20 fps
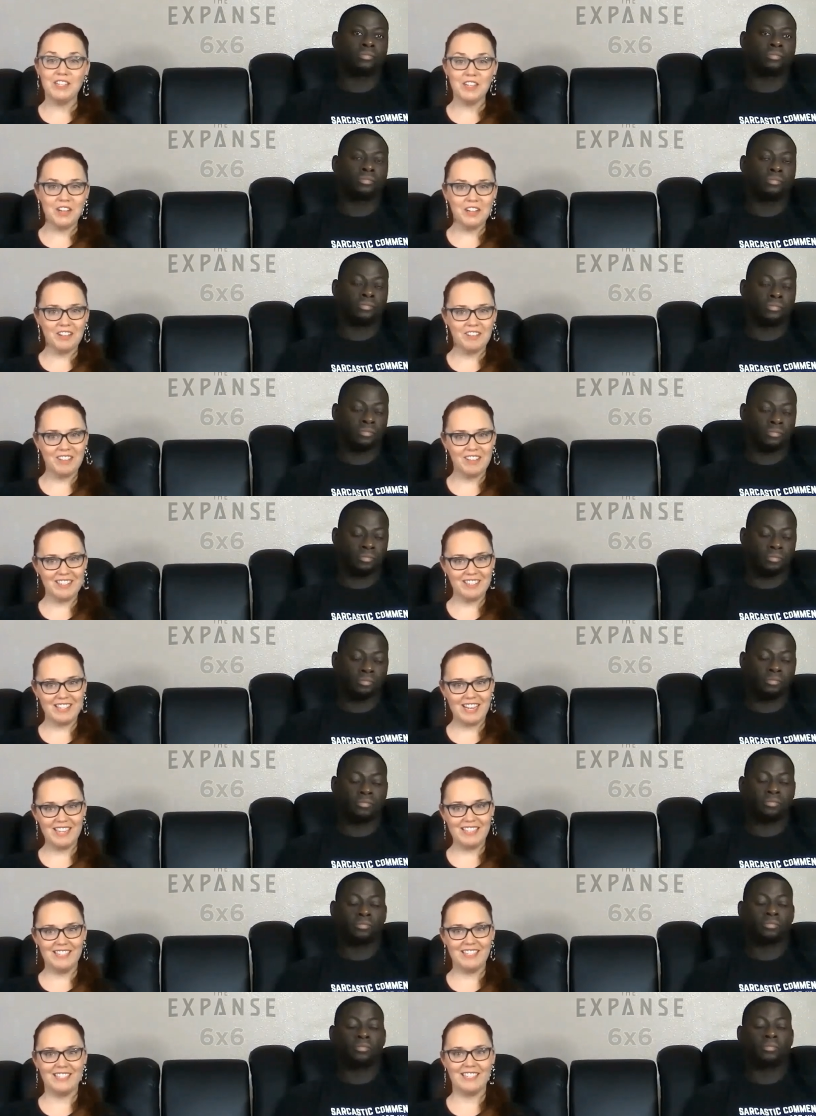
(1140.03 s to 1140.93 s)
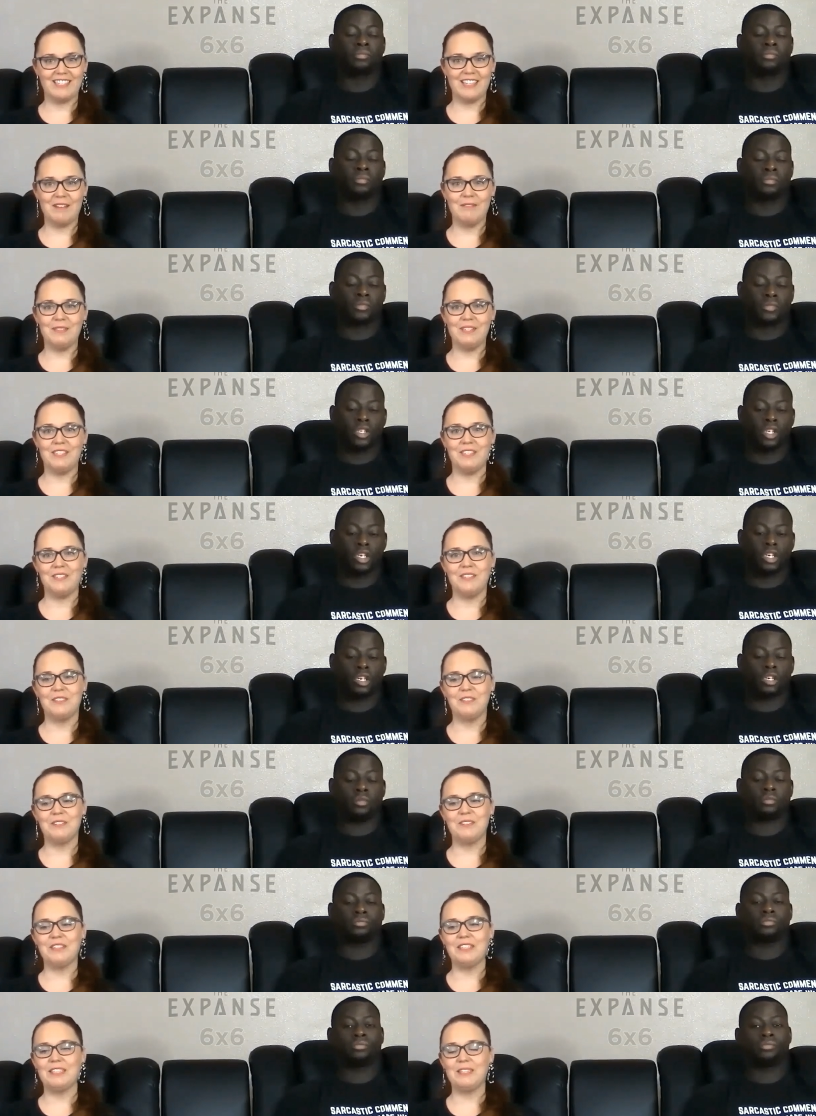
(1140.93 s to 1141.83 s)
Speaker 1: all of these last six episodes. Yep. We
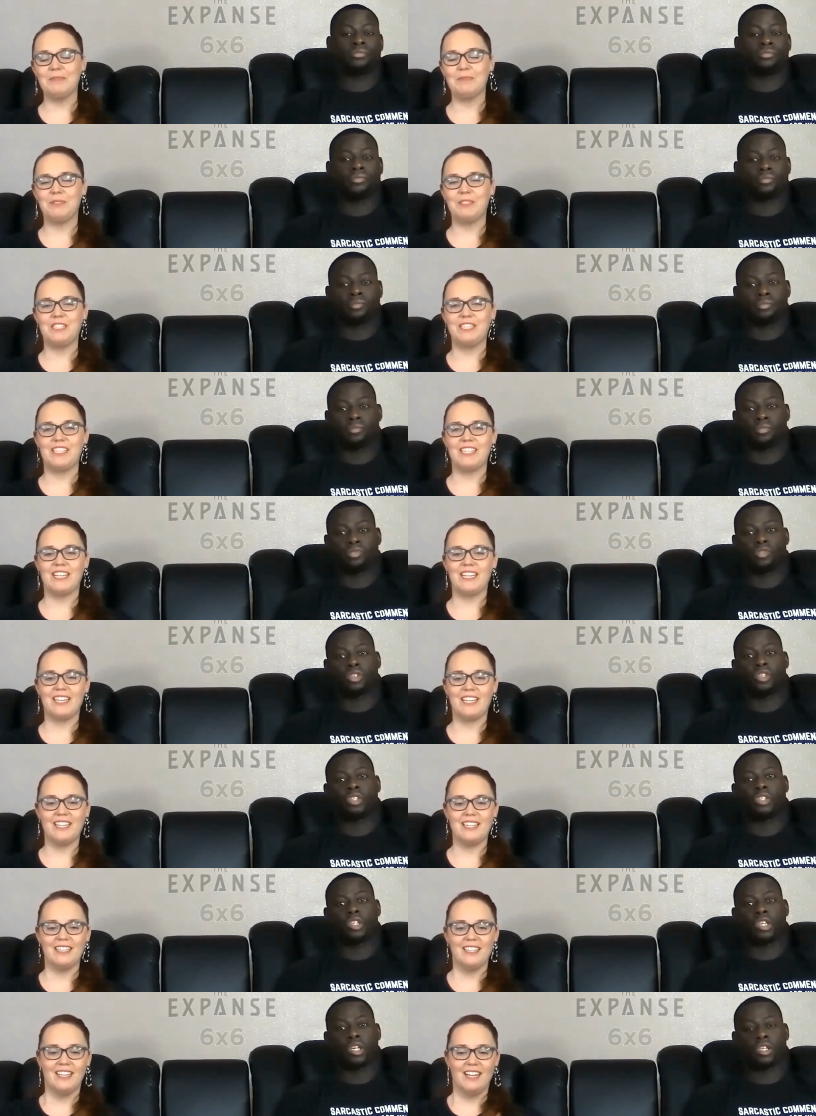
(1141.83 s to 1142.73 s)
really appreciate, appreciate it.